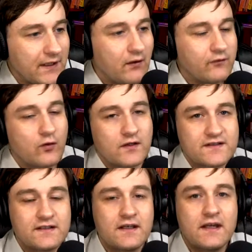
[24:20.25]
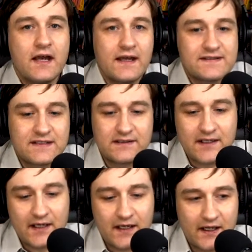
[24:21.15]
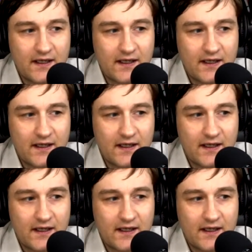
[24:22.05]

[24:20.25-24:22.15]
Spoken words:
Now, of course, I said that